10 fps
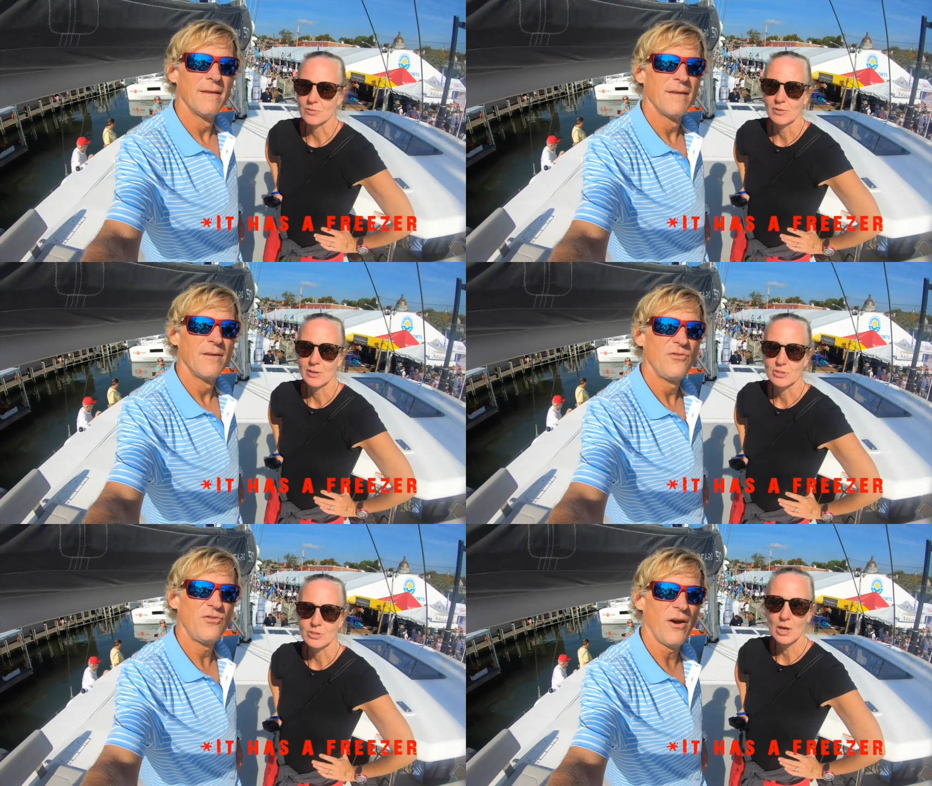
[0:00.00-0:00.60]
Speaker 1: a fridge.
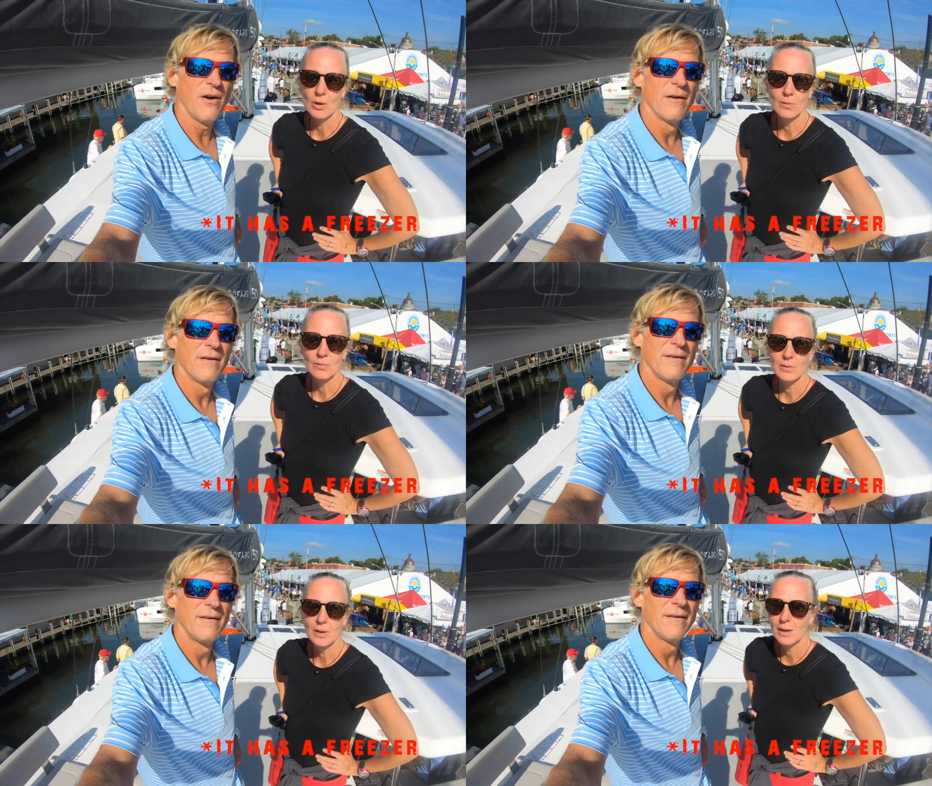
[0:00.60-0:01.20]
Sure. So,
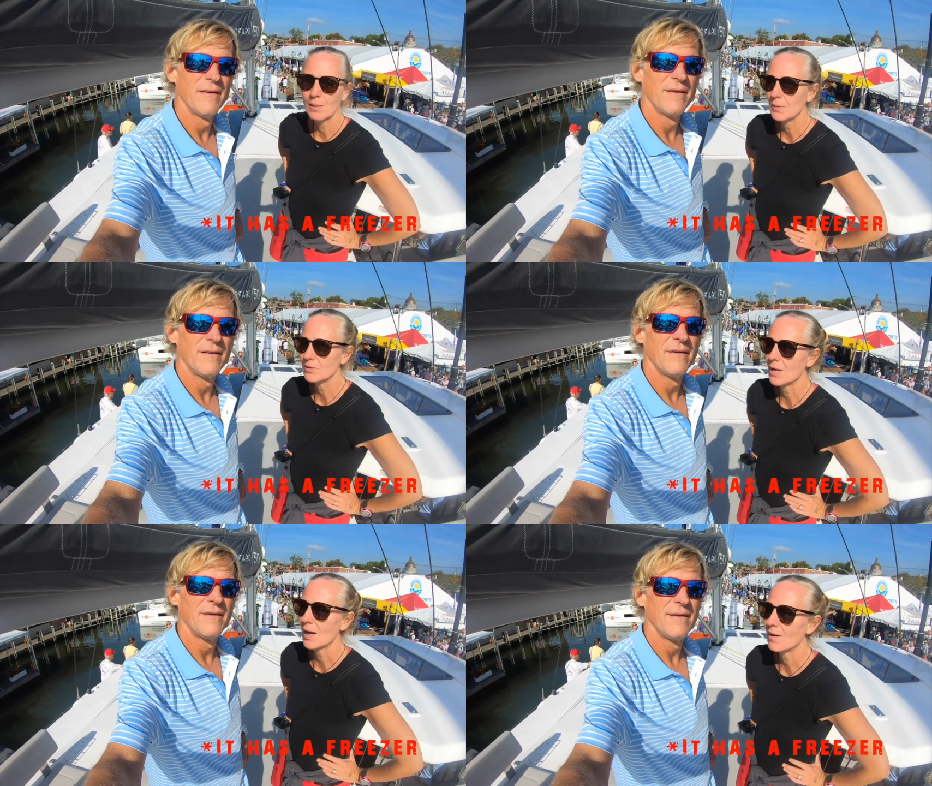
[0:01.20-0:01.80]
uh, but
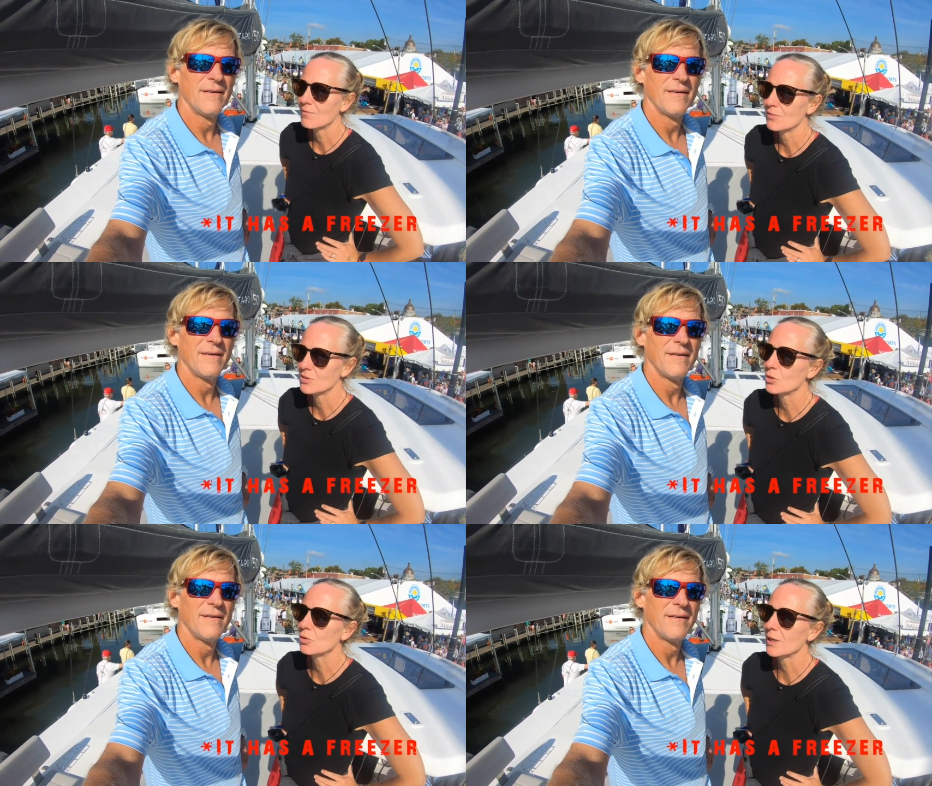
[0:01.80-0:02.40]
to have to
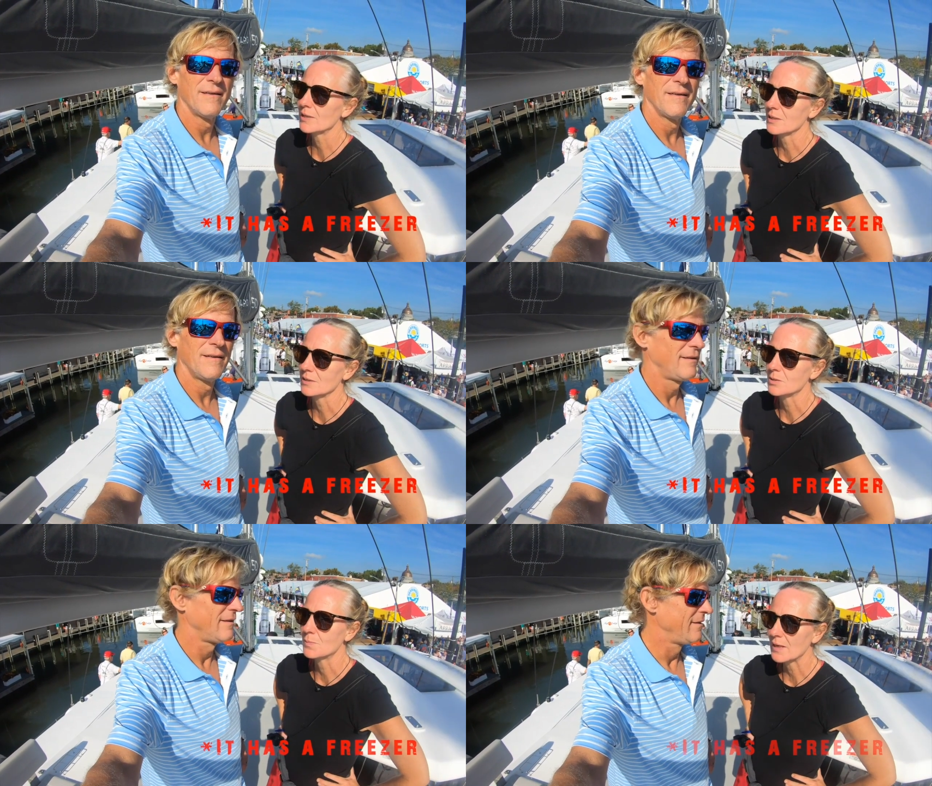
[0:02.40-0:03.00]
utilize that
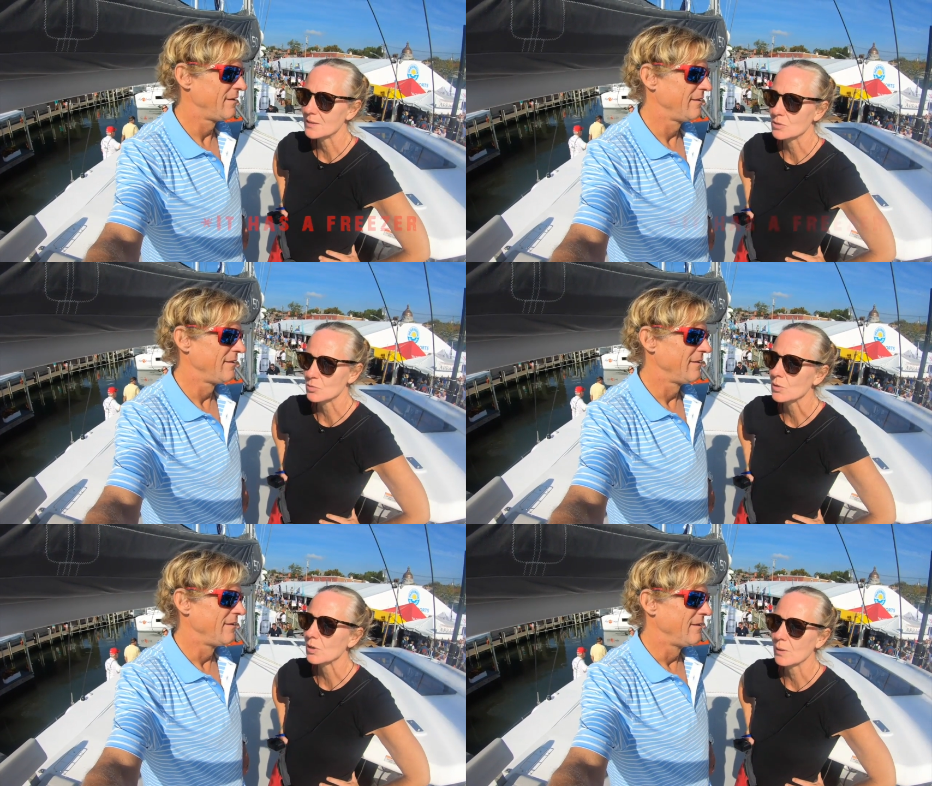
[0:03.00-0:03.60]
space is
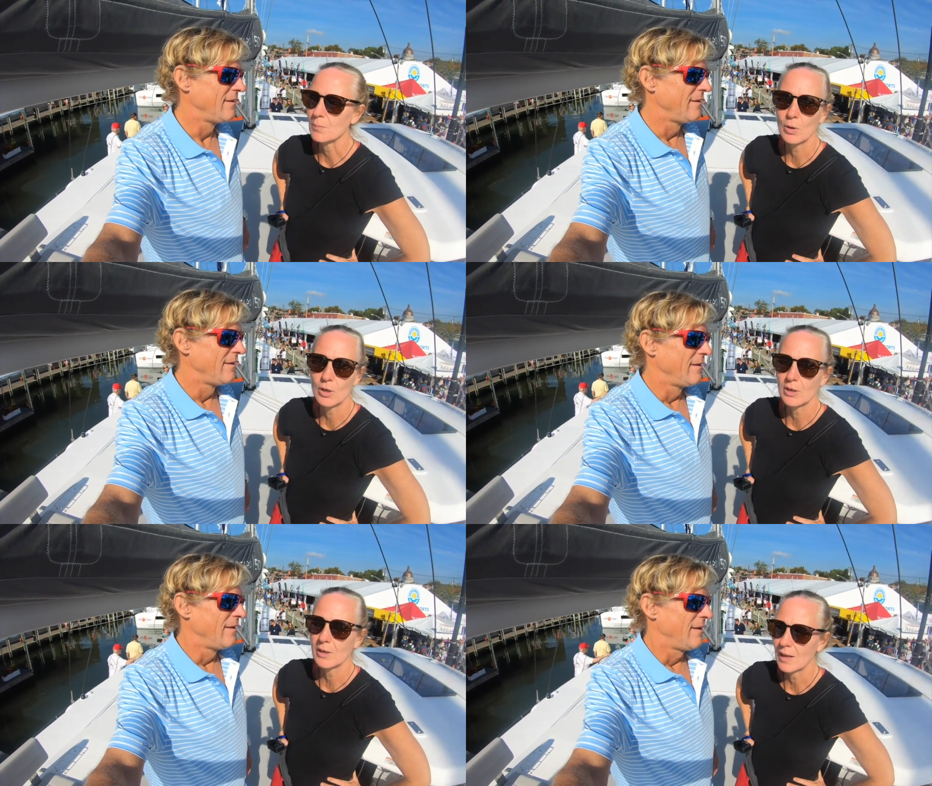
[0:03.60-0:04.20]
really
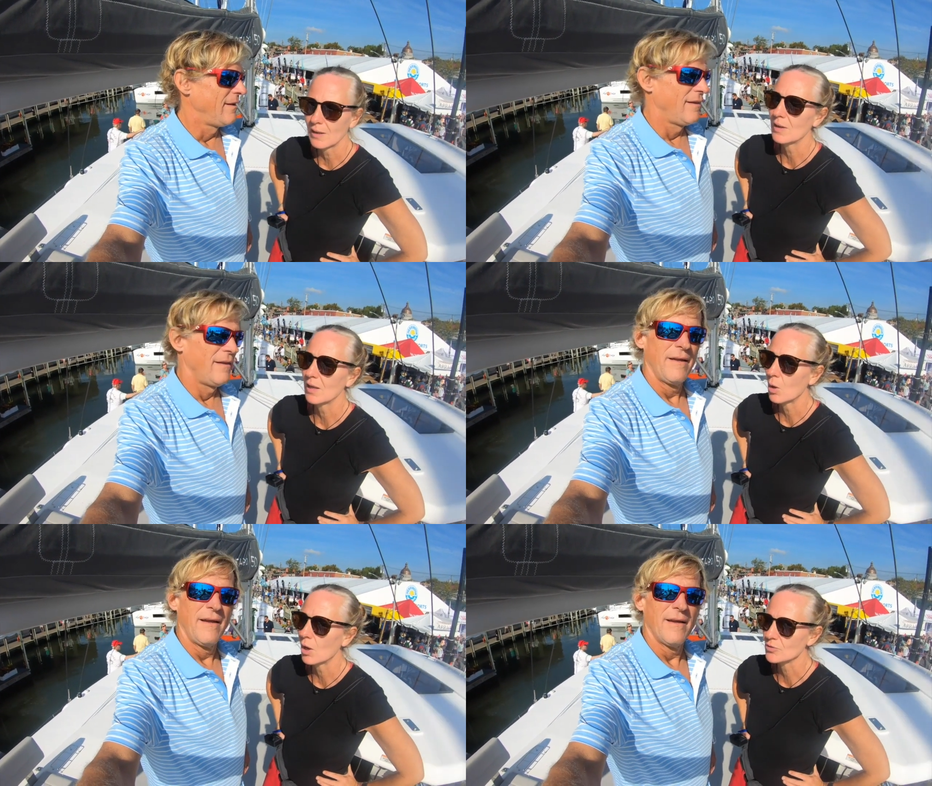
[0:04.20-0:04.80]
important, and then
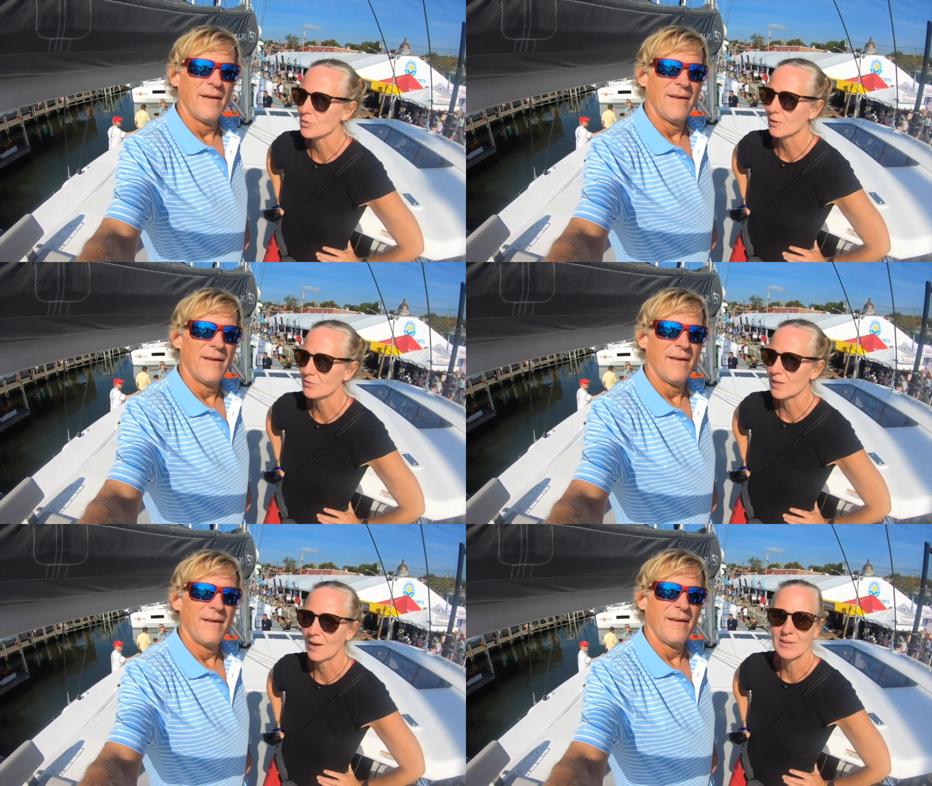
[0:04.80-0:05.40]
also just
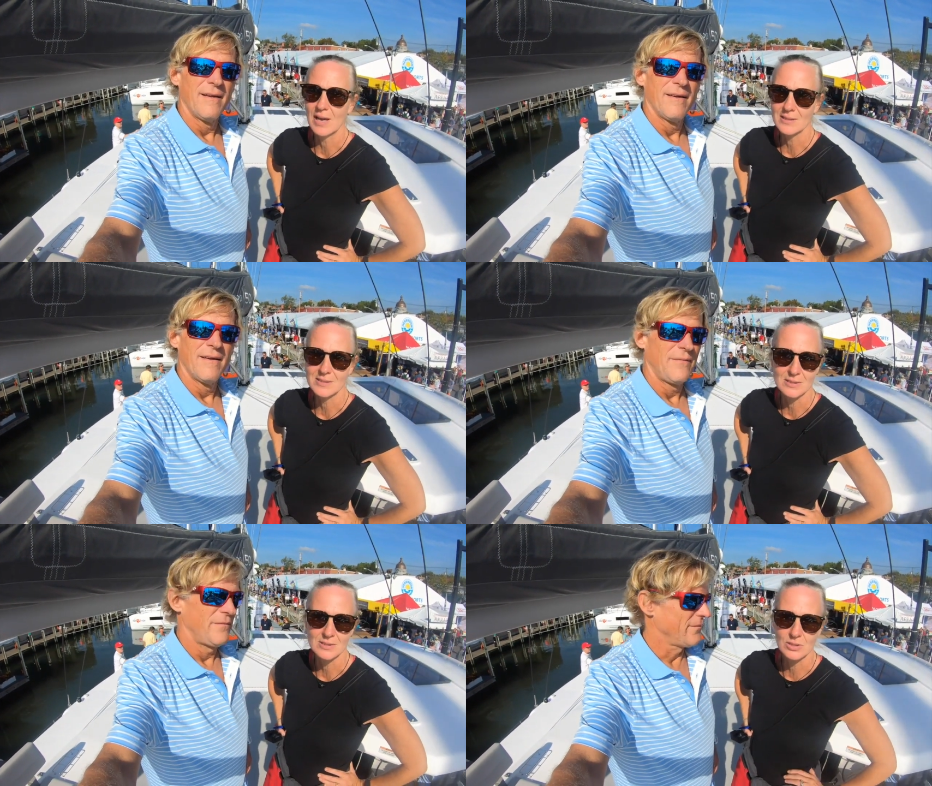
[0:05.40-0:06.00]
to have the
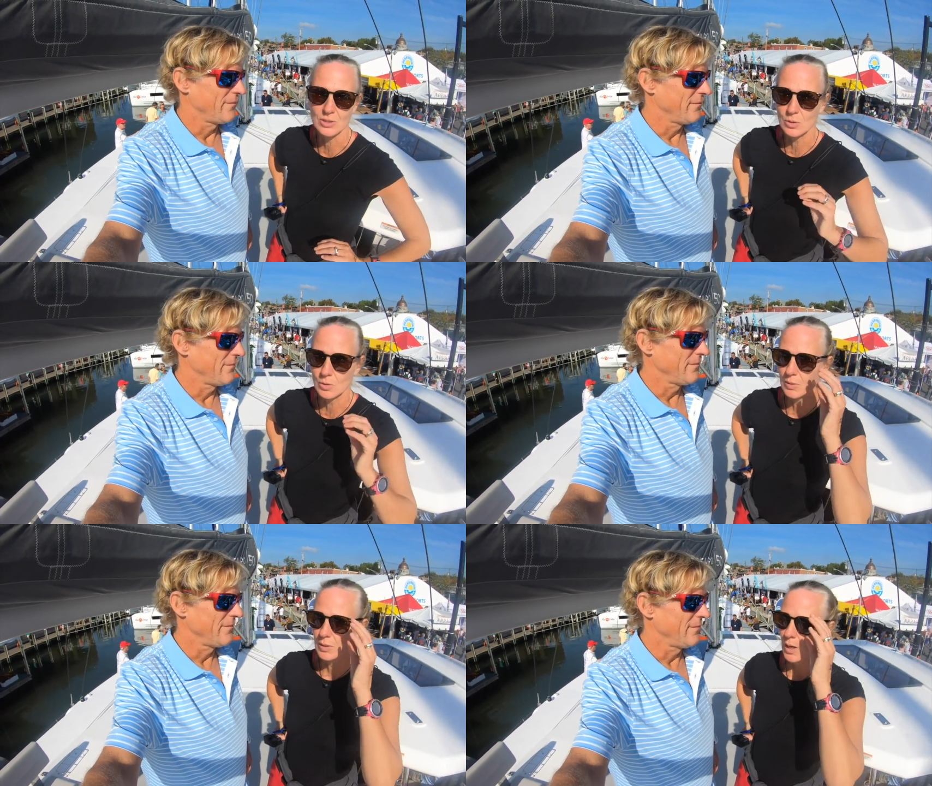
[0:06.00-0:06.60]
access to
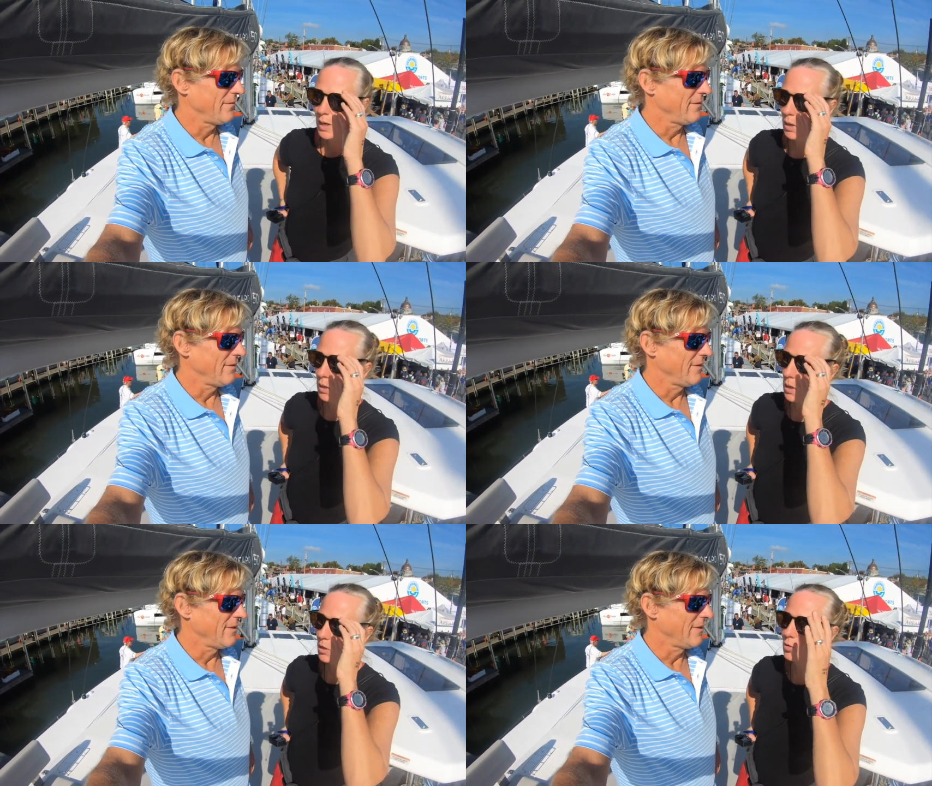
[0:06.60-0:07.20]

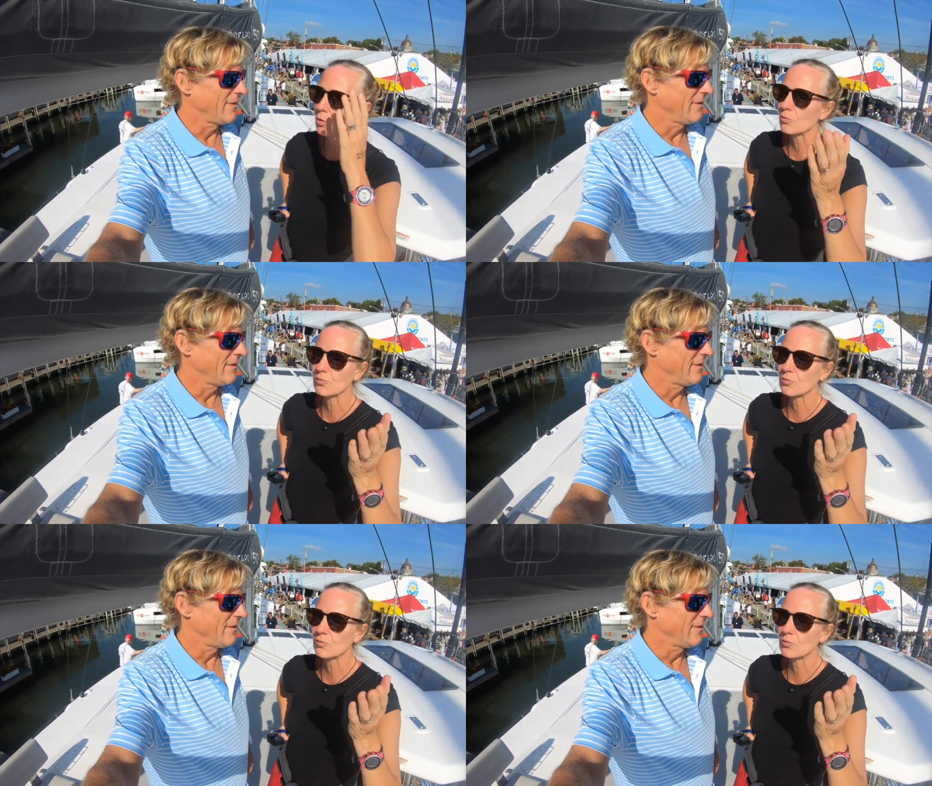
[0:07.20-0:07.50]
uh, a cool